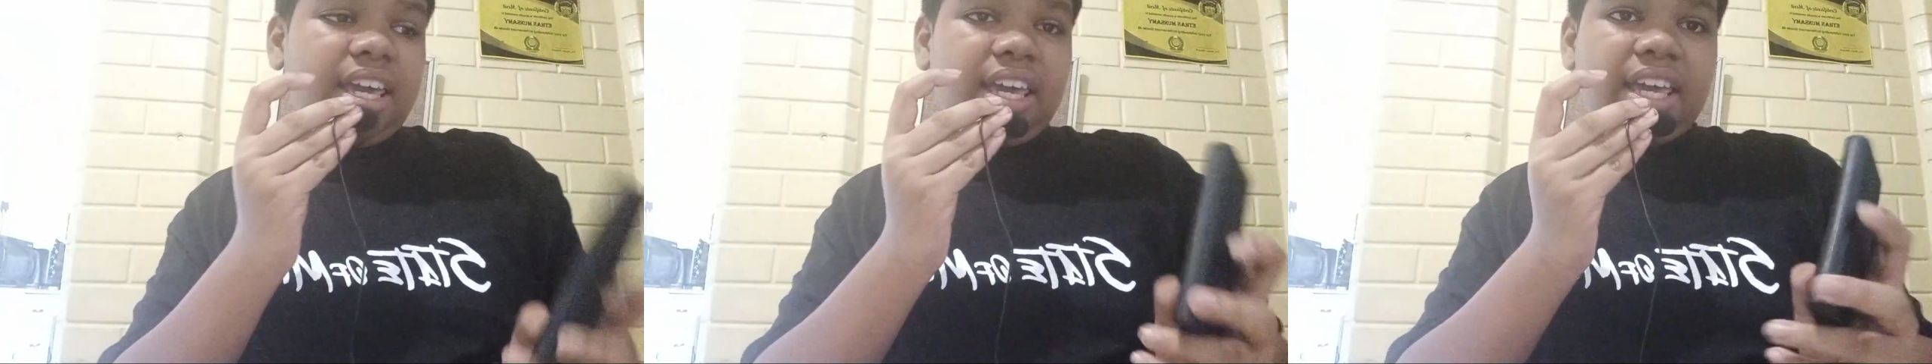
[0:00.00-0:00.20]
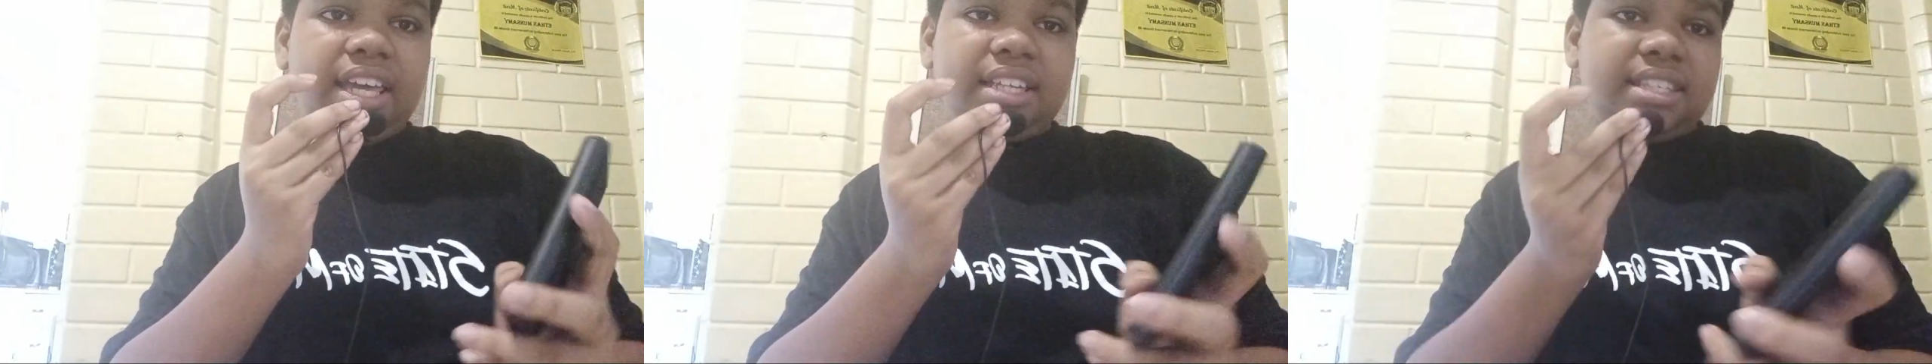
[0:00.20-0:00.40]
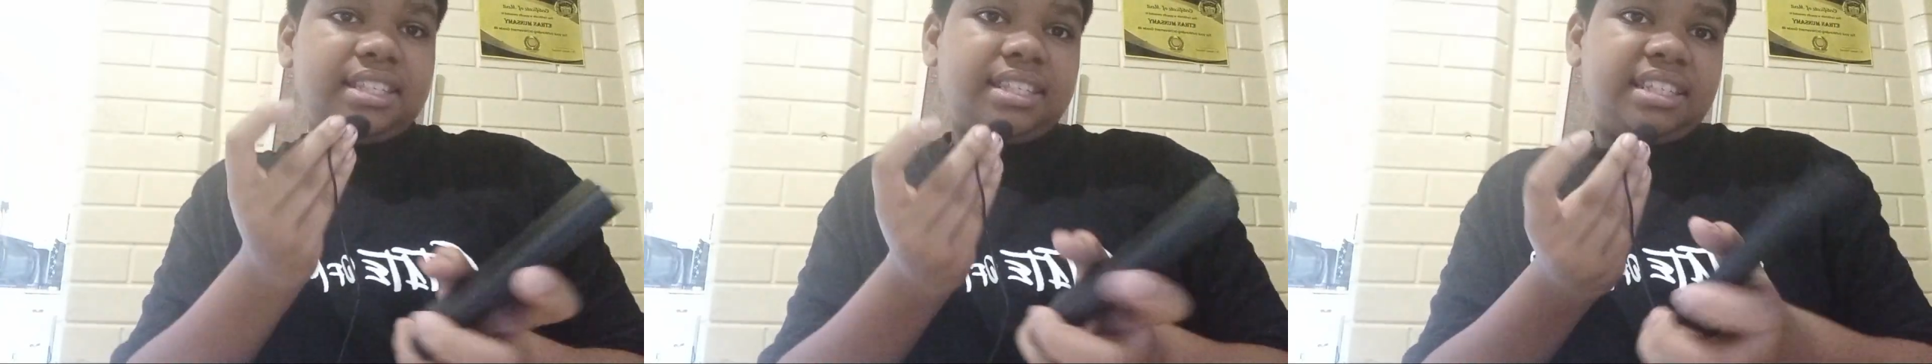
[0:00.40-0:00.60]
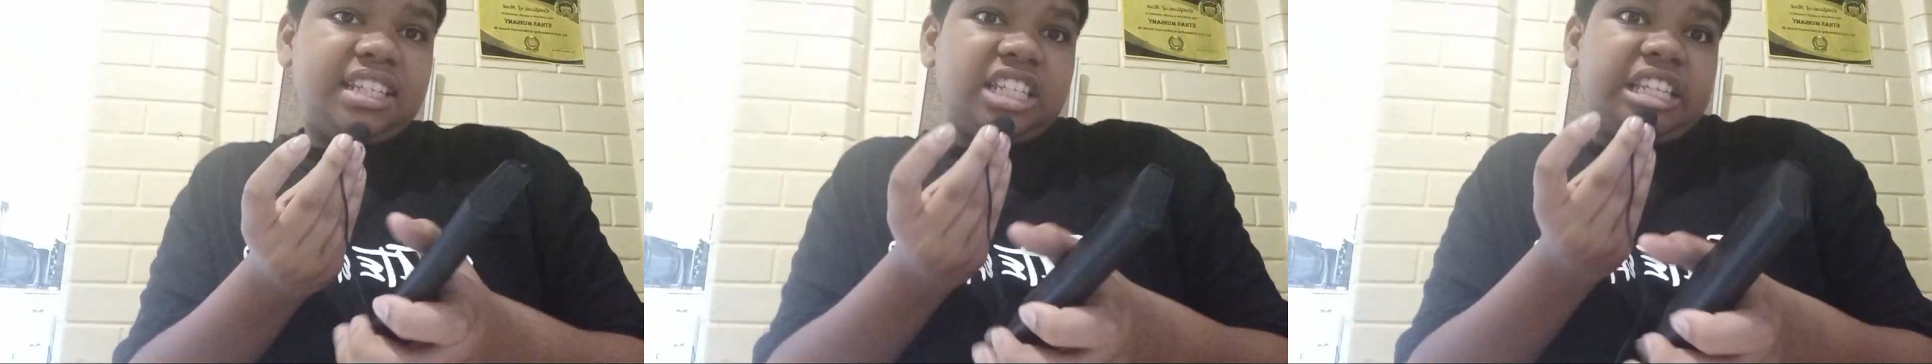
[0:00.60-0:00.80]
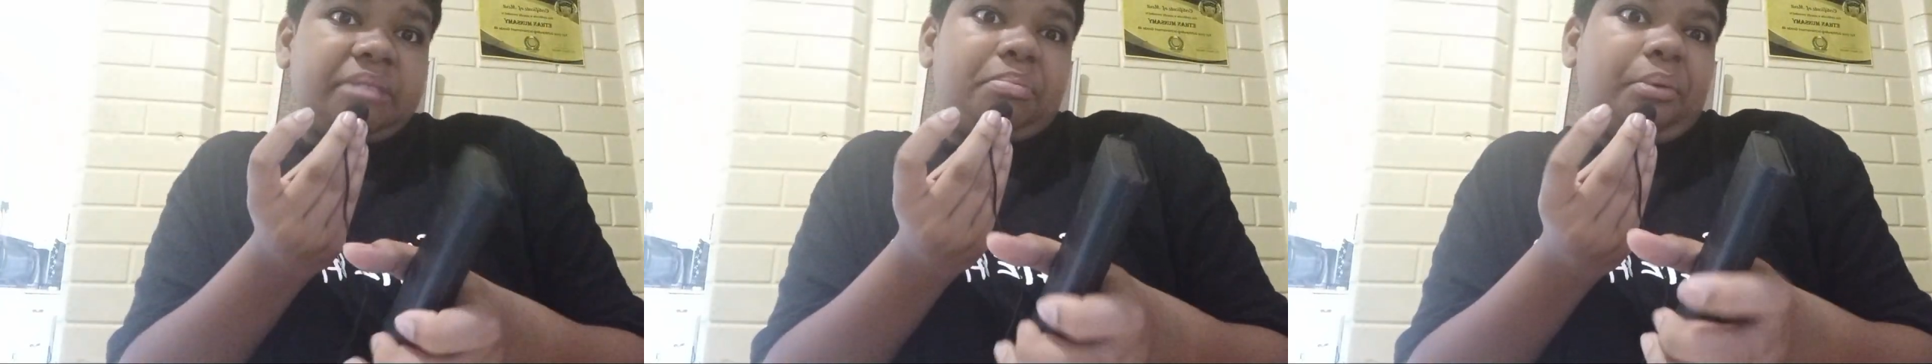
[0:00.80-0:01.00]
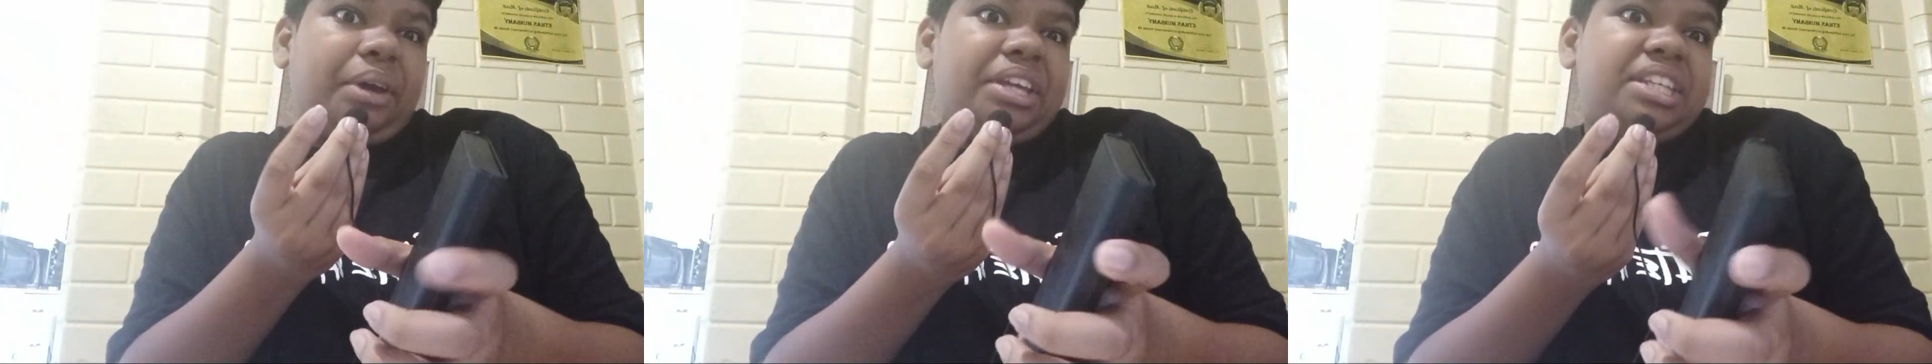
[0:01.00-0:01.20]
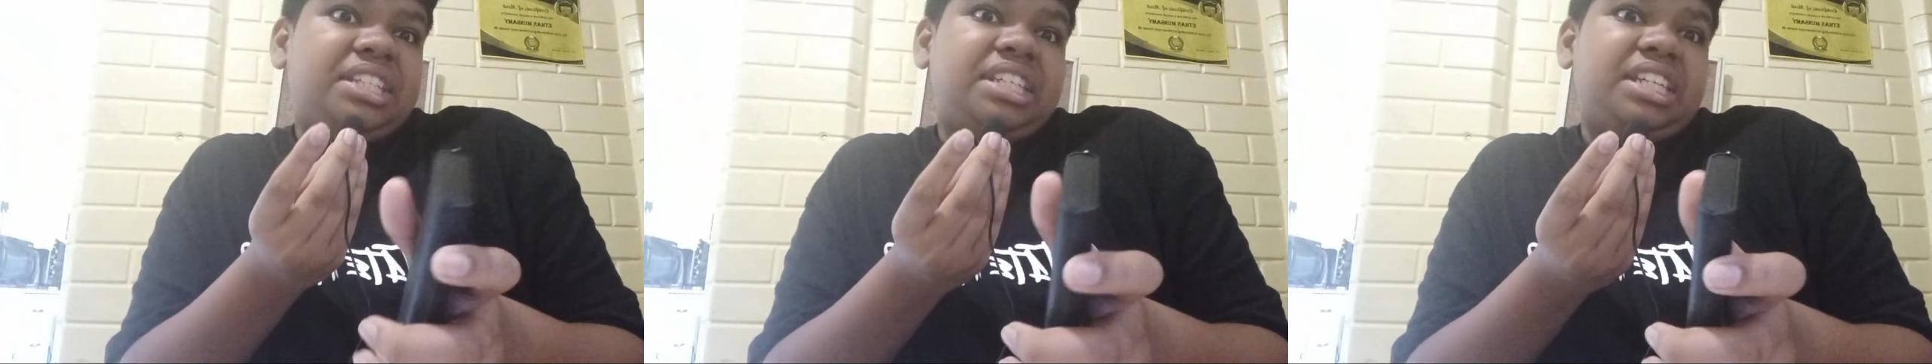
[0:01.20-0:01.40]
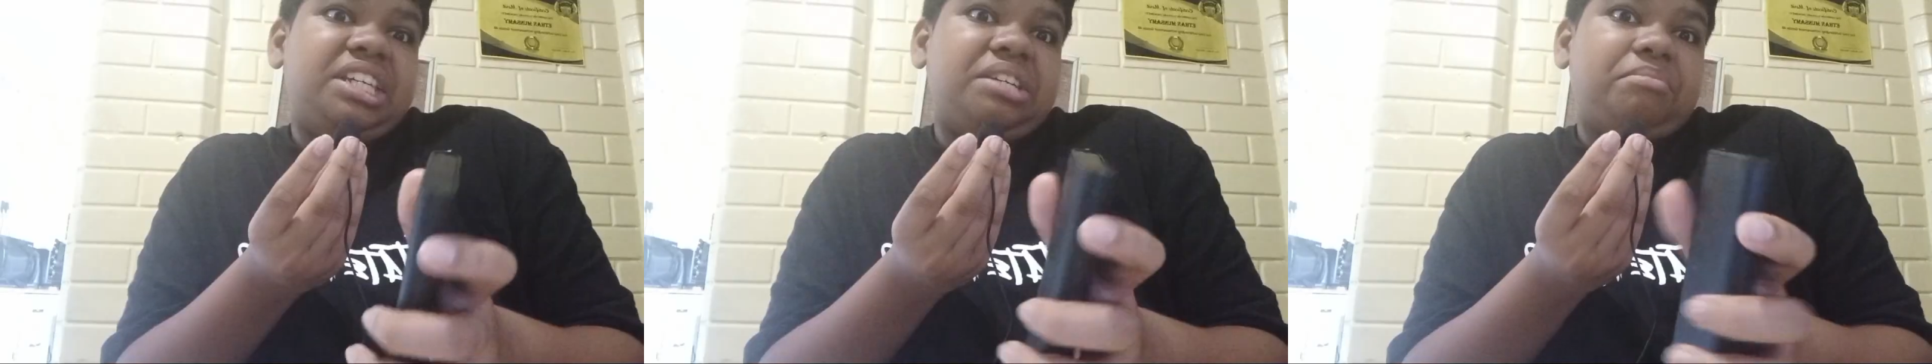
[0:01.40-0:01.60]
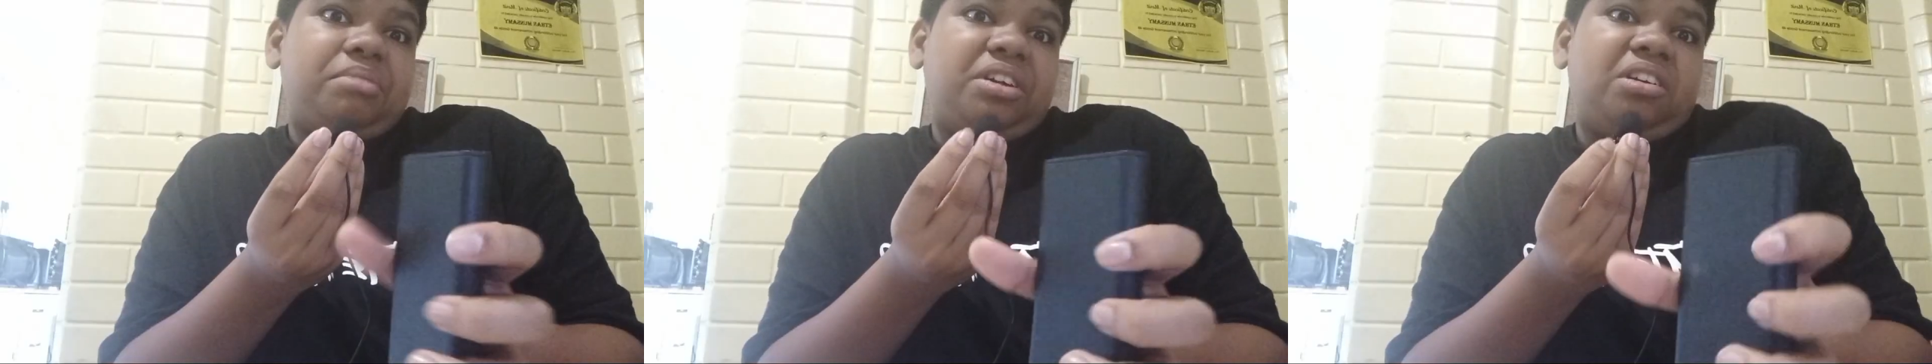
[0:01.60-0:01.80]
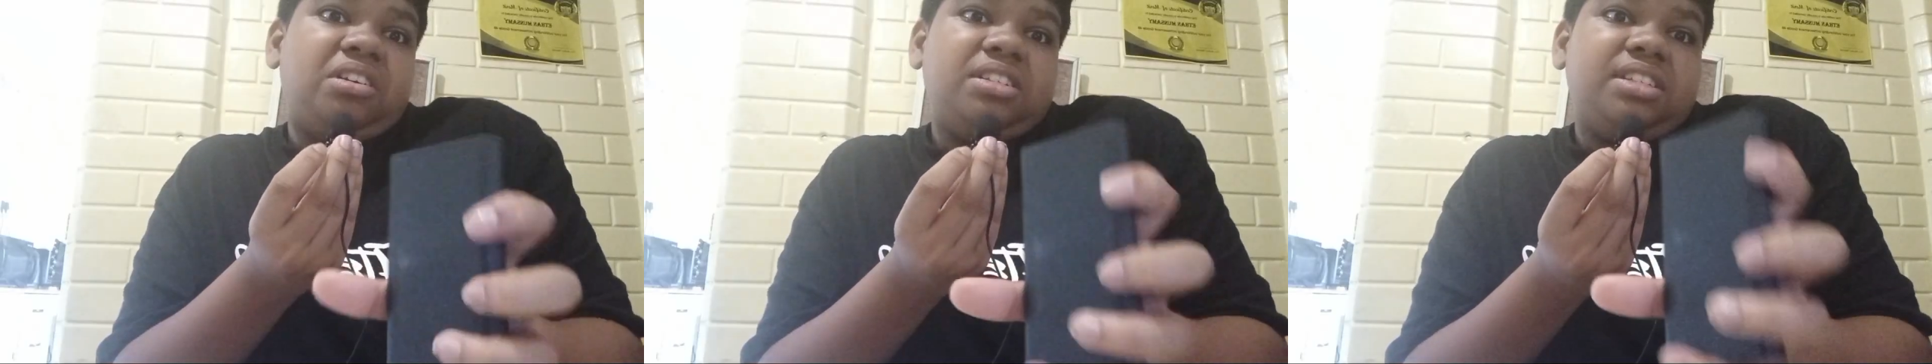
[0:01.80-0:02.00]
it's disappointing
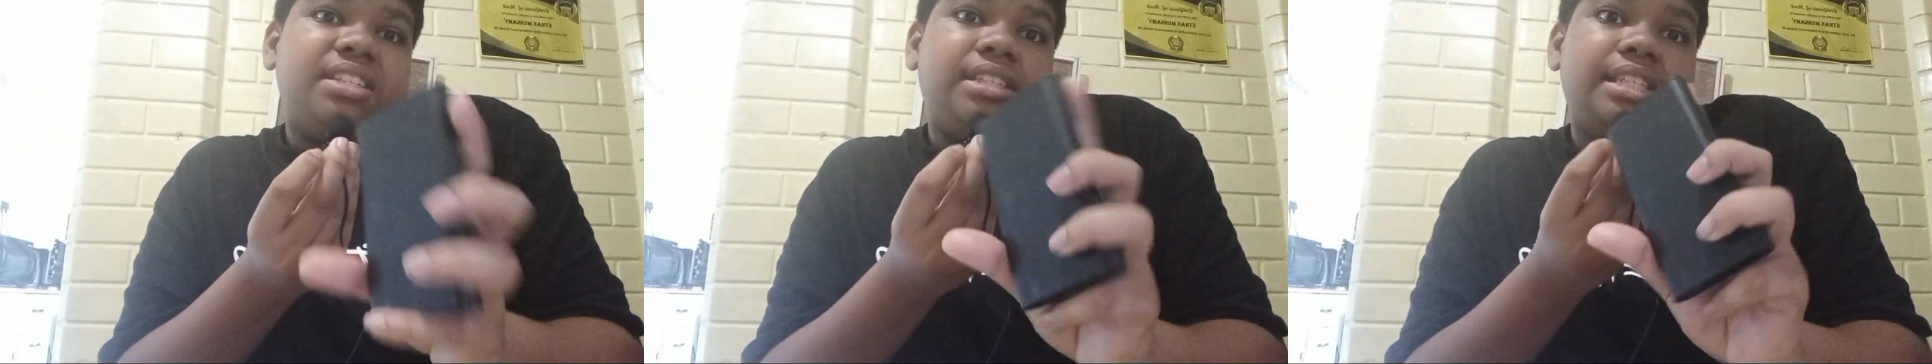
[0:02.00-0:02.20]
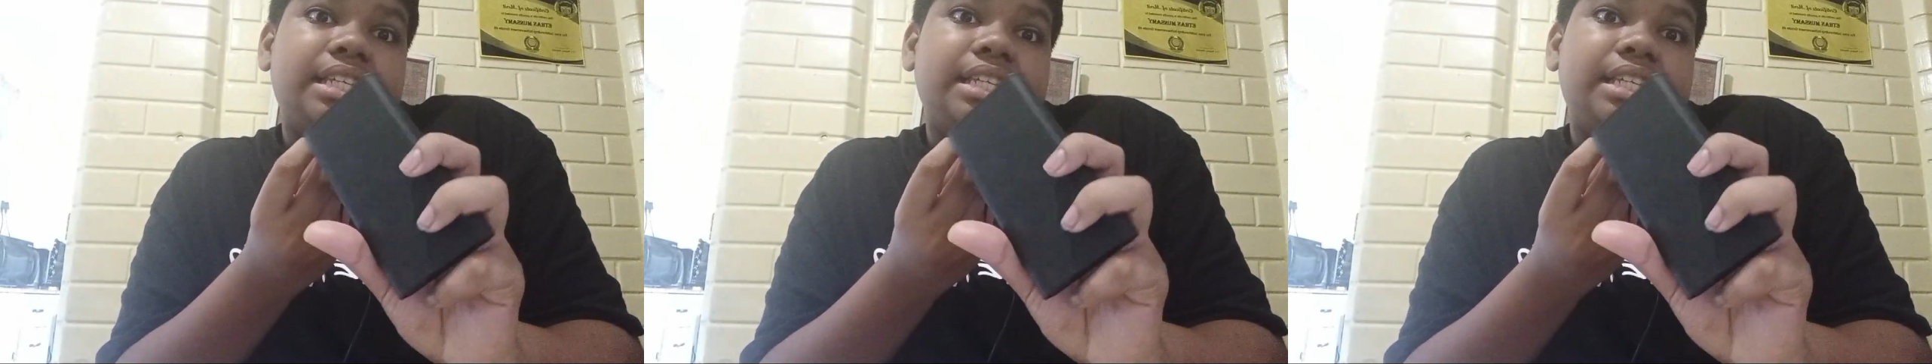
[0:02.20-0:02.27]
because